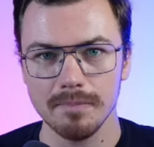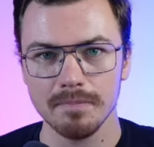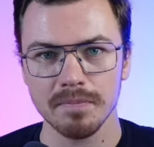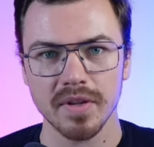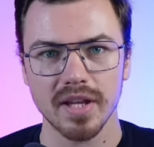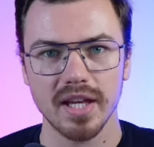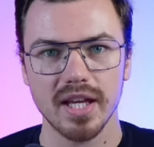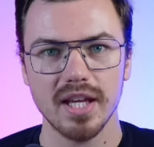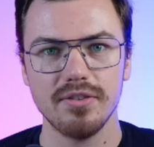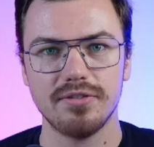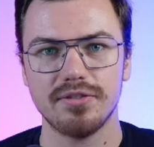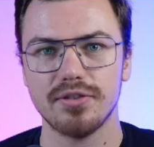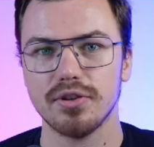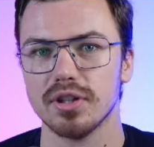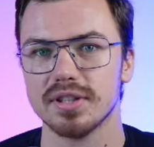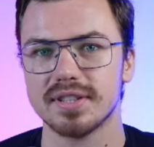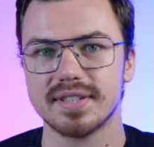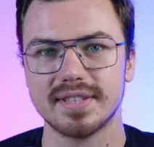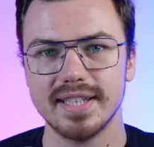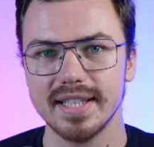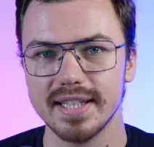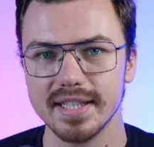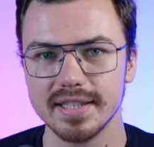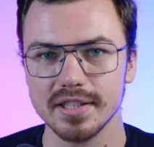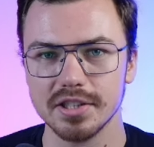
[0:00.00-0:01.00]
if your
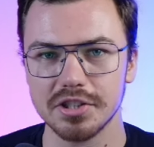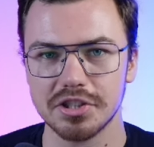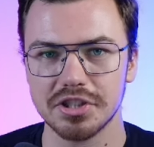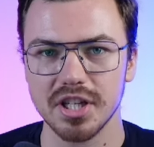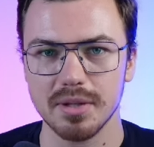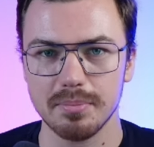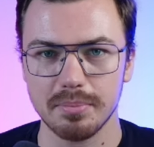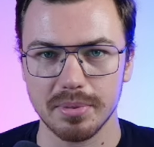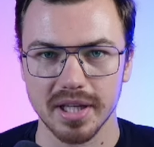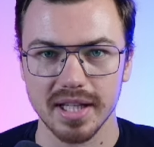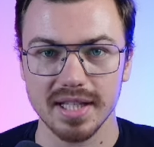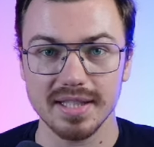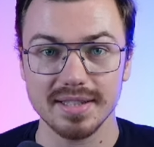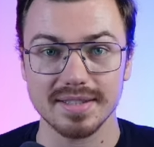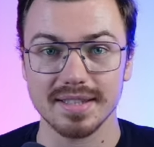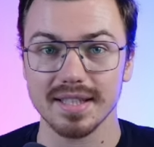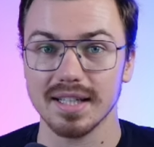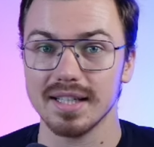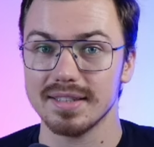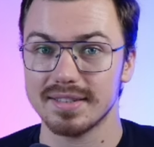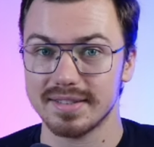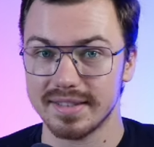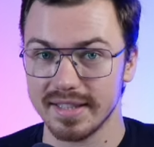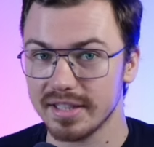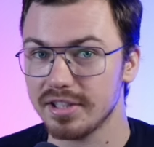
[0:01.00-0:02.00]
citizenship is
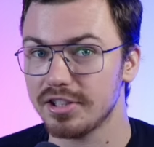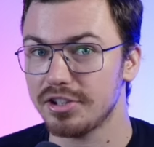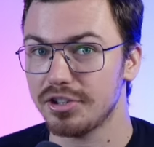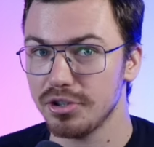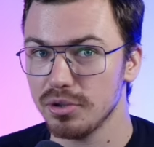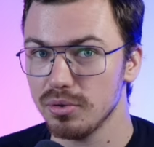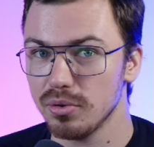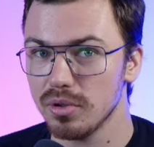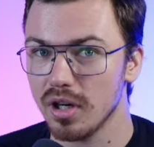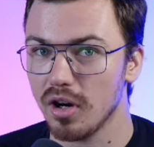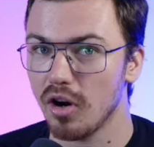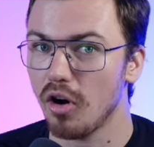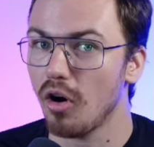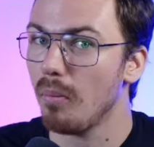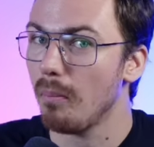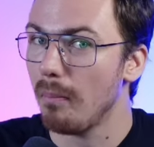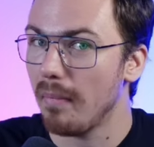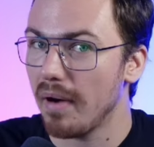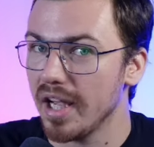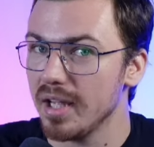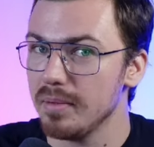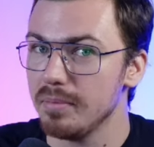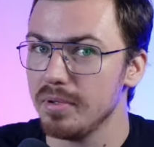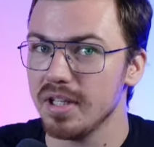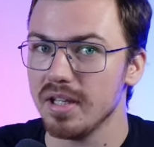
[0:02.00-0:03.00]
secure or
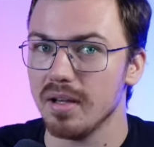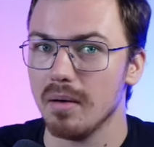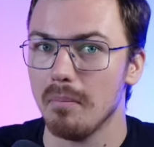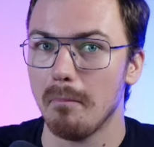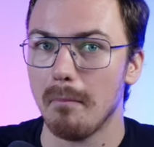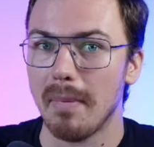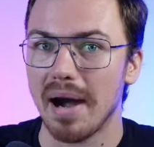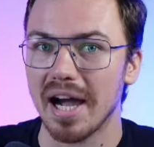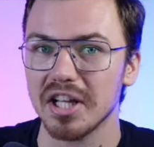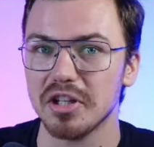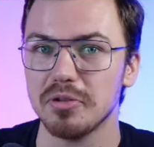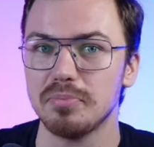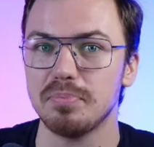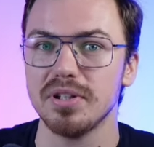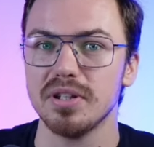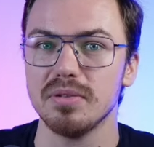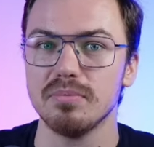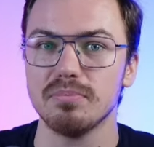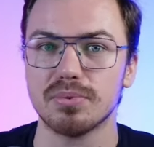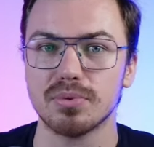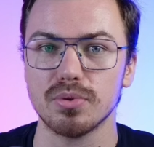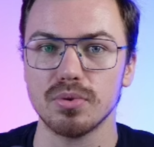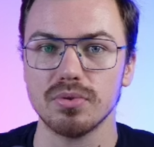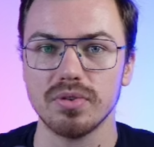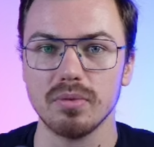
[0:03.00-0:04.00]
maybe might be
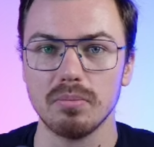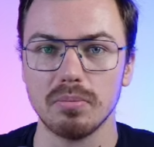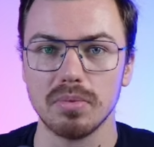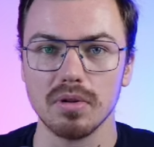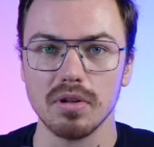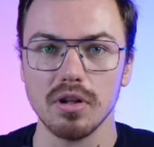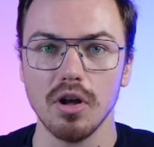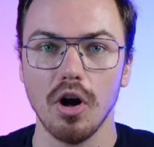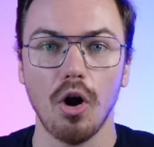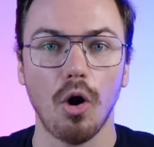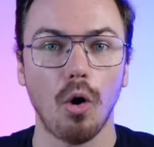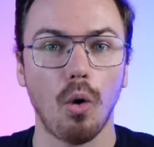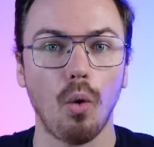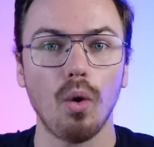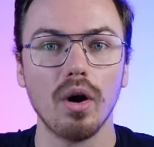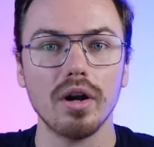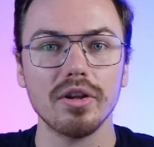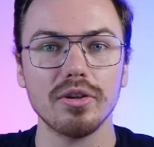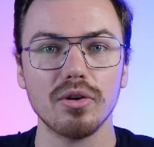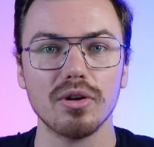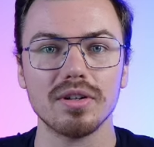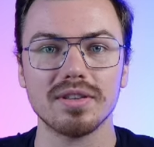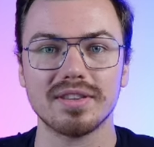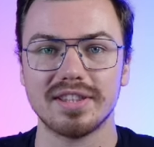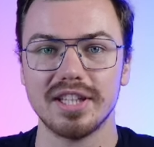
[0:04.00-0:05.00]
improvable, or
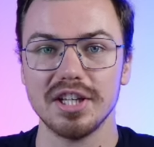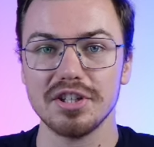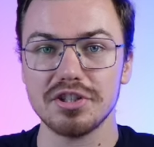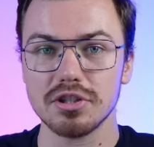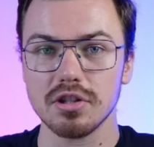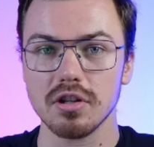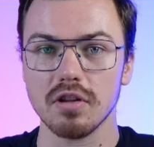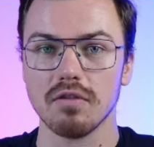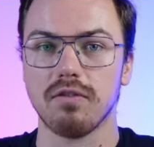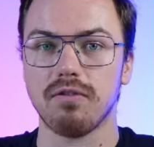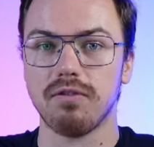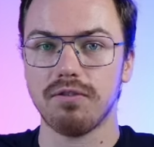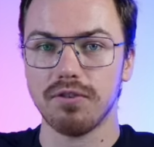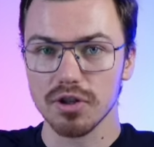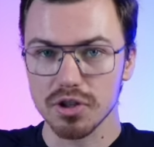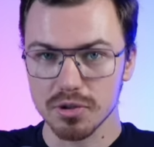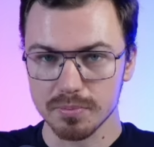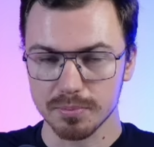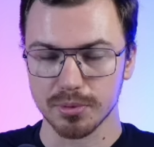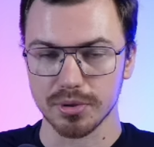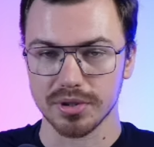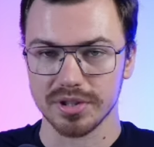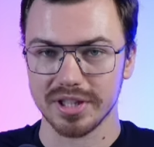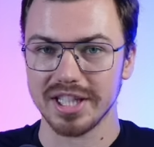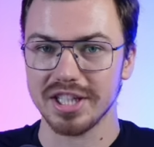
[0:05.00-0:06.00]
your digital
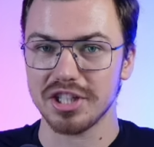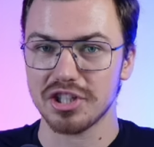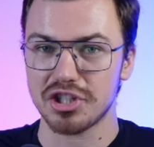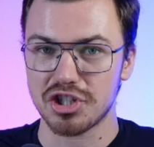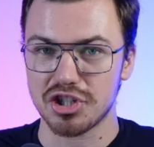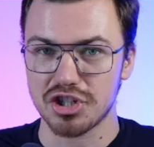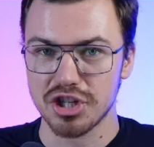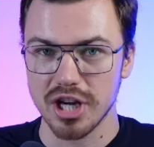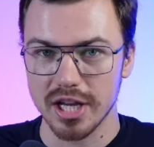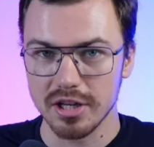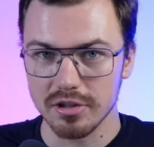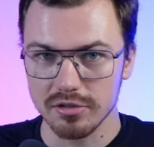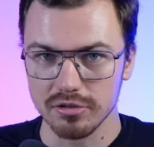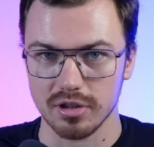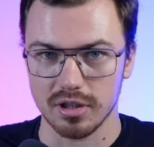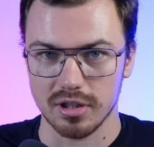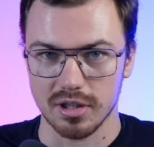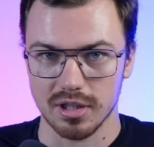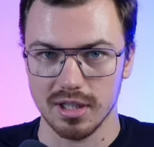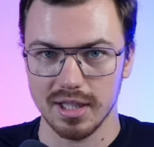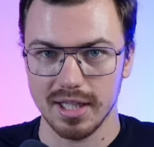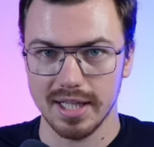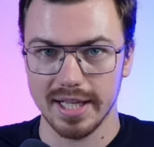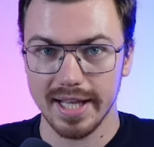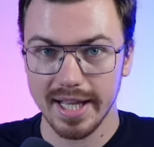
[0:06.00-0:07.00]
footprint in general
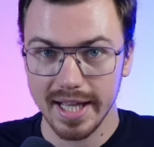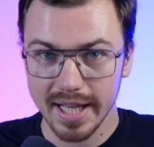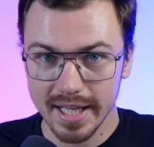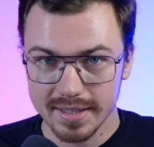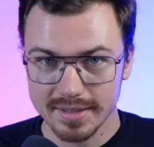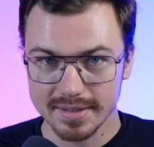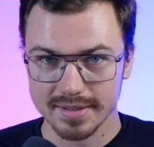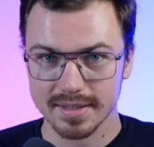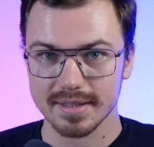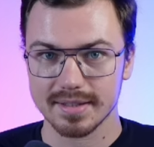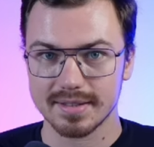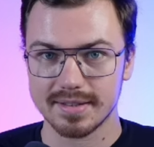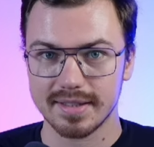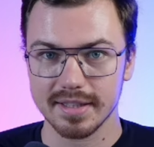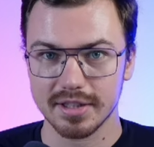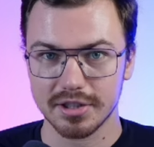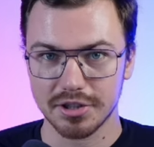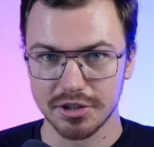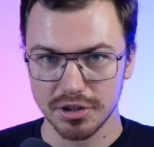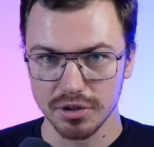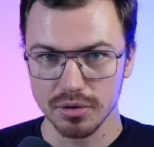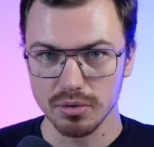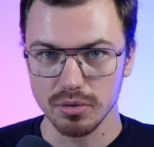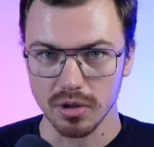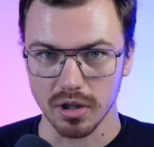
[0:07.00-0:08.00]
is
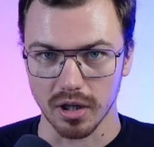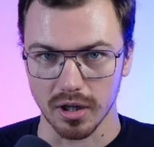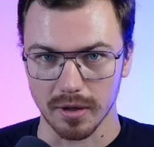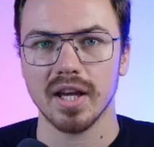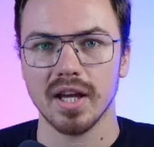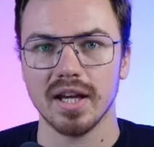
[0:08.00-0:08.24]
secure.